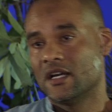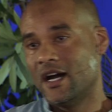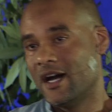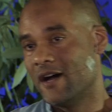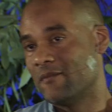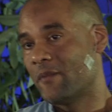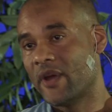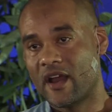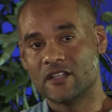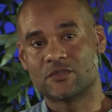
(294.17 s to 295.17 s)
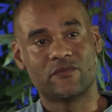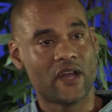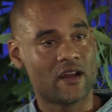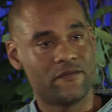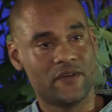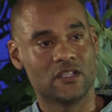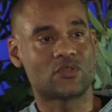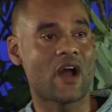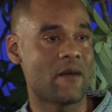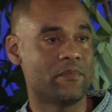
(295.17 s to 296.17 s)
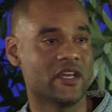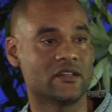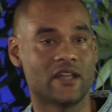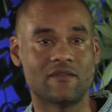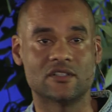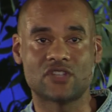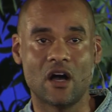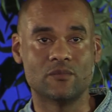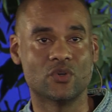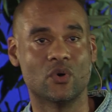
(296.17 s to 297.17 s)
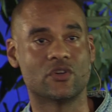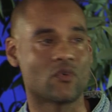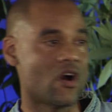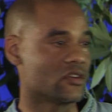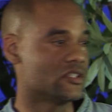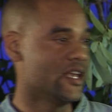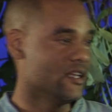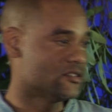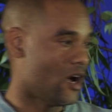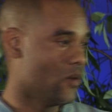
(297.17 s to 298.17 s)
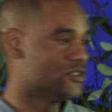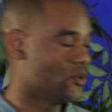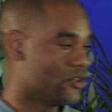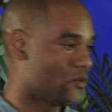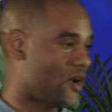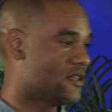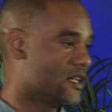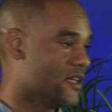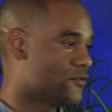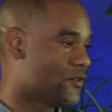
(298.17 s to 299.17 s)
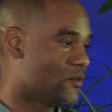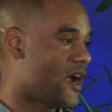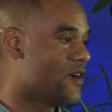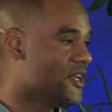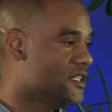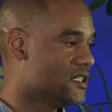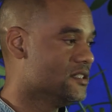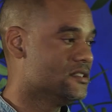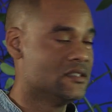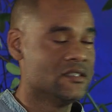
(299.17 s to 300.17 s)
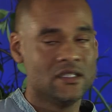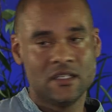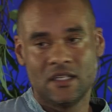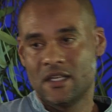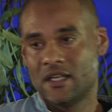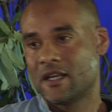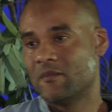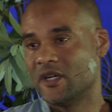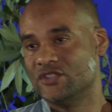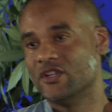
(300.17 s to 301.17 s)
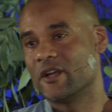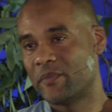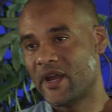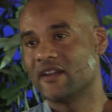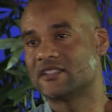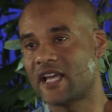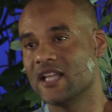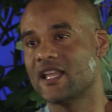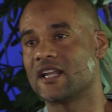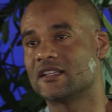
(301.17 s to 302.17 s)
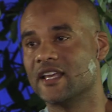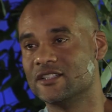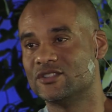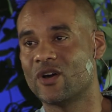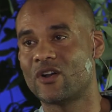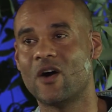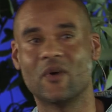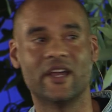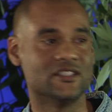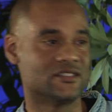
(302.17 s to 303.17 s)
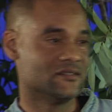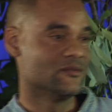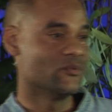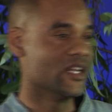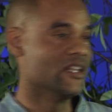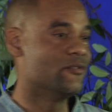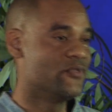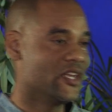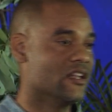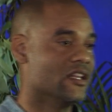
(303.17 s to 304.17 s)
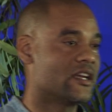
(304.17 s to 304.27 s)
Uh, my parents were very philanthropic, never saw them doing the wrong things, always doing the right things for the right reasons. But you know, your parents say a lot of things you don't always really feel